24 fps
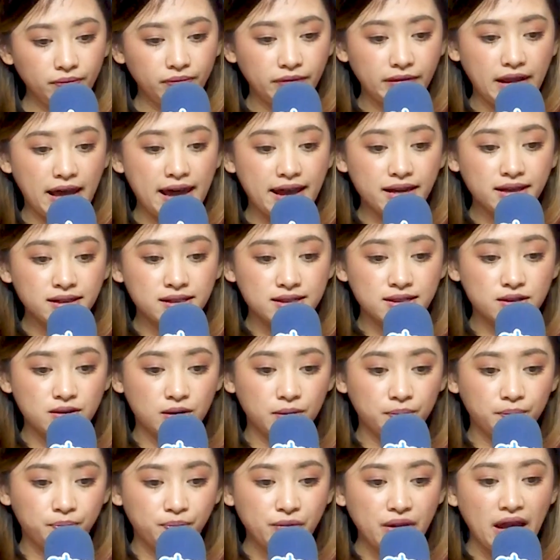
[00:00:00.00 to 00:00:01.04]
Next,
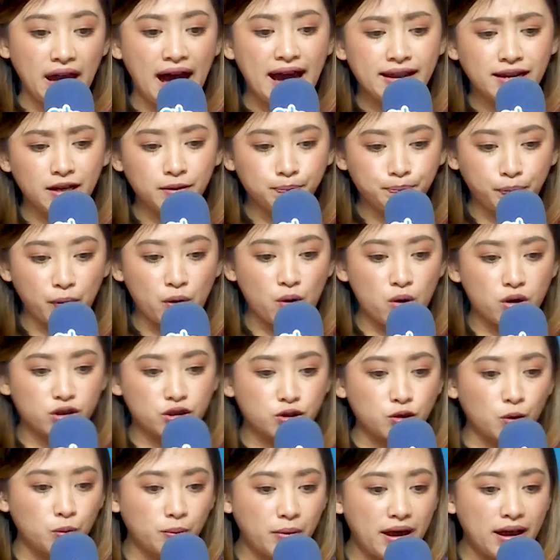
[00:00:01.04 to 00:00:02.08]
ayan po,
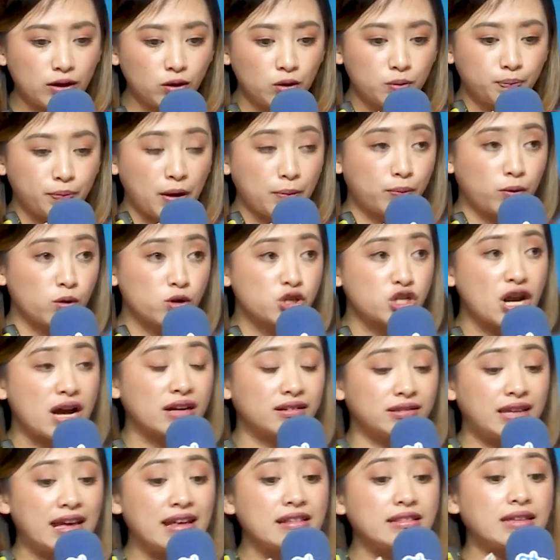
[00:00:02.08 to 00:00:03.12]
so meron pa po
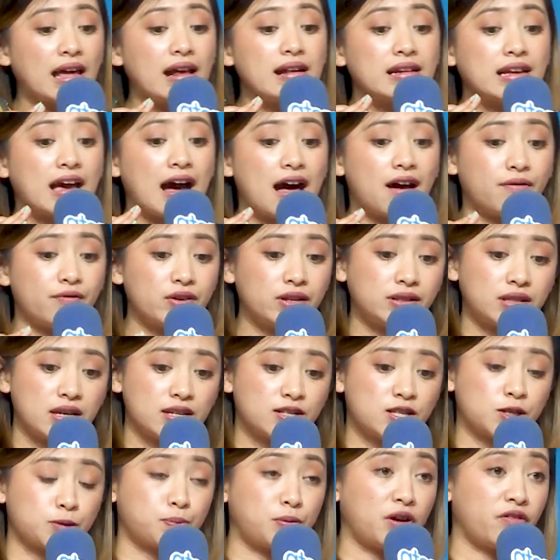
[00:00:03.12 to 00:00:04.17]
siyang dental
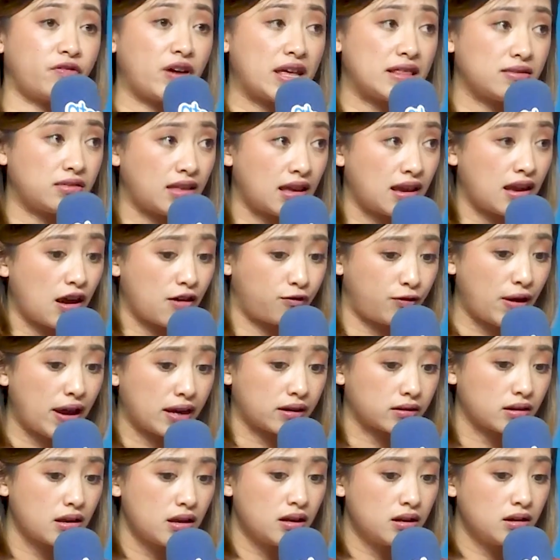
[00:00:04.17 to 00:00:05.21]
cavities preventing effect.
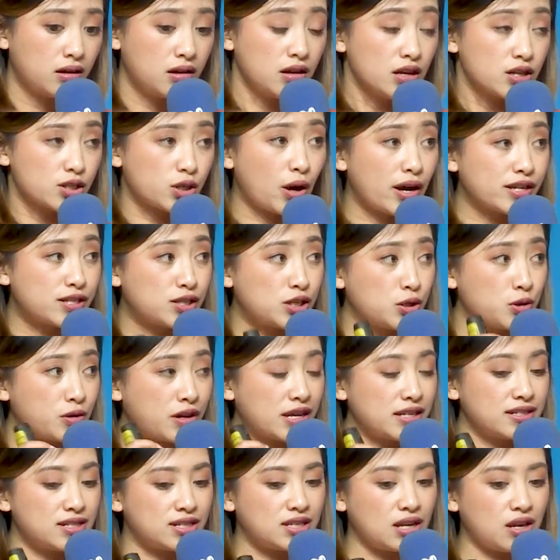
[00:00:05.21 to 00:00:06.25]
So as you
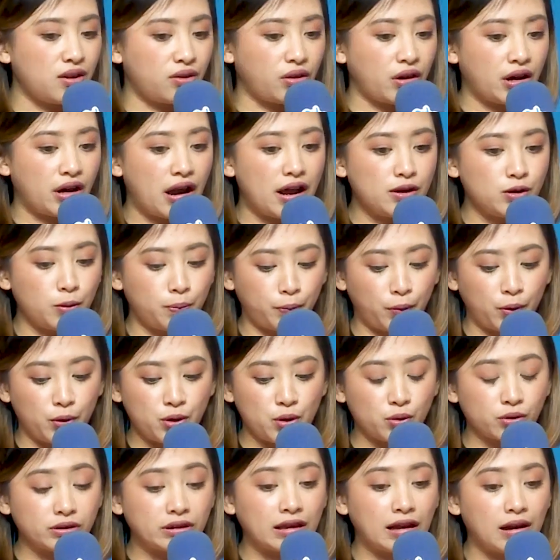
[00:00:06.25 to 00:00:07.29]
can see there, ano po
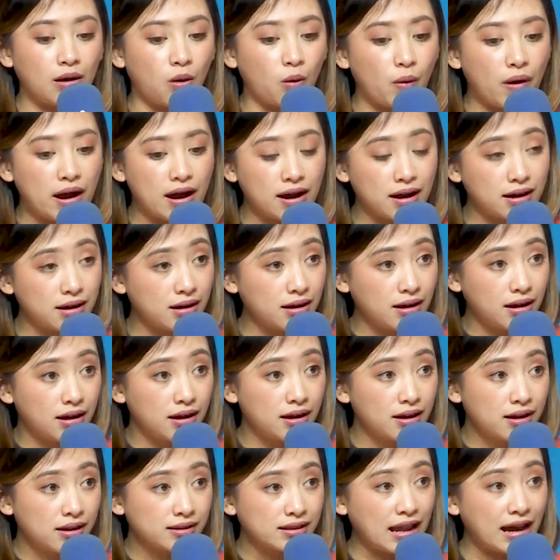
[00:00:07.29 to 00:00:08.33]
yung dalawang
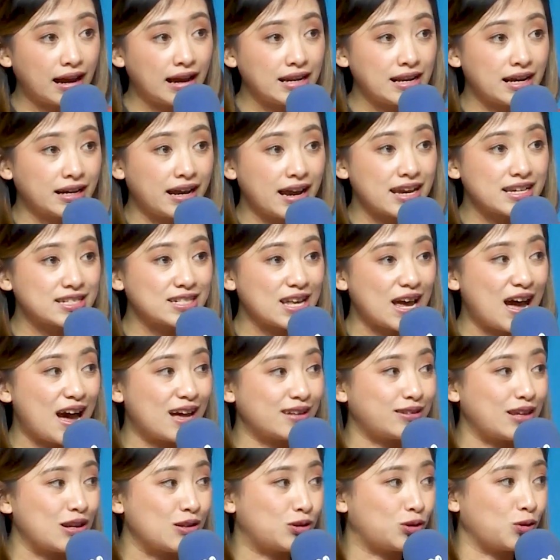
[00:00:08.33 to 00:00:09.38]
nakalagay sa
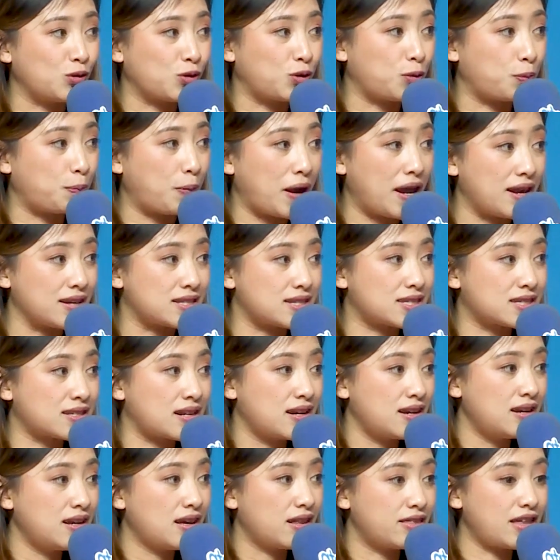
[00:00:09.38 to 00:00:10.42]
ating toothpaste
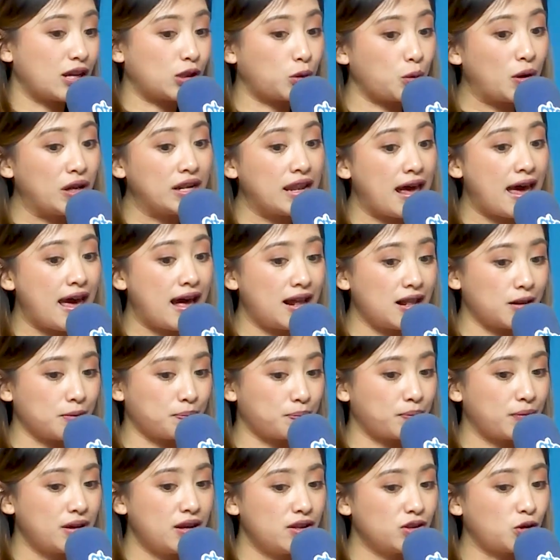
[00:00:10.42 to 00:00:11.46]
that will help
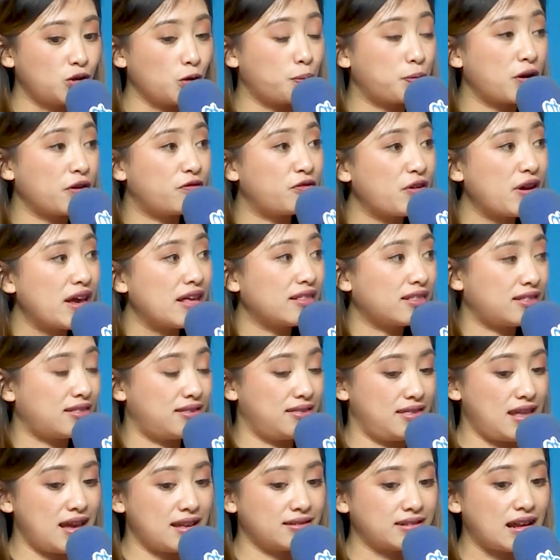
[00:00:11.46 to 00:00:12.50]
to prevent
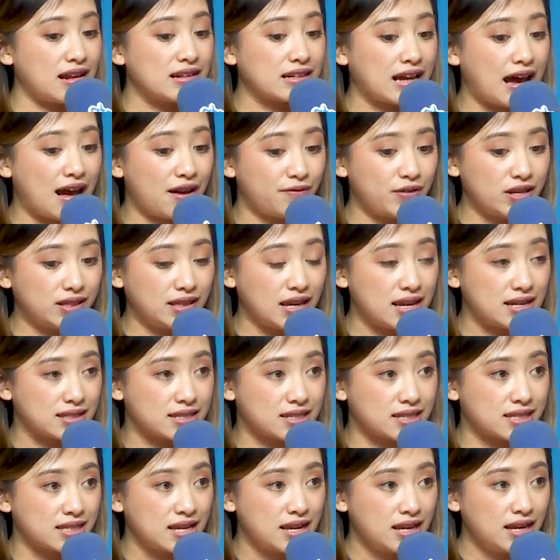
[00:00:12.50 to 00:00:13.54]
dental
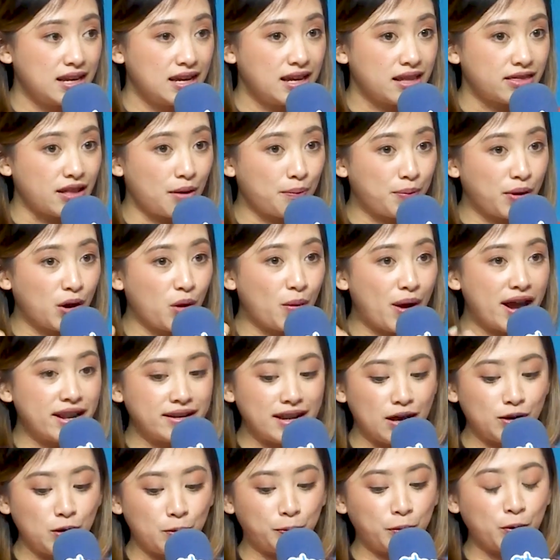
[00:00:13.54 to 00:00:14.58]
cavities? Number one,
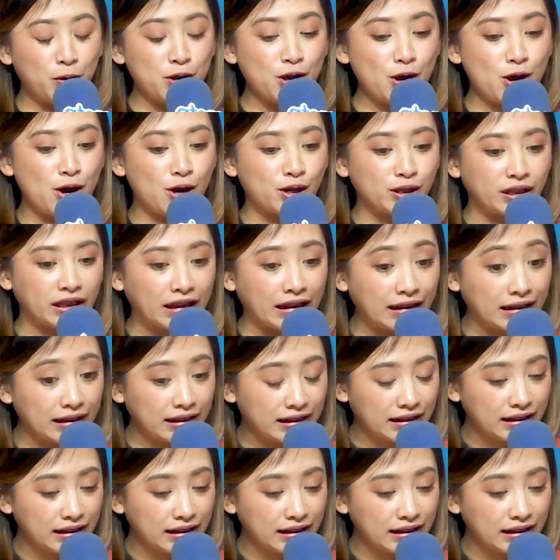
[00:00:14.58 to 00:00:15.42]
ano po yun?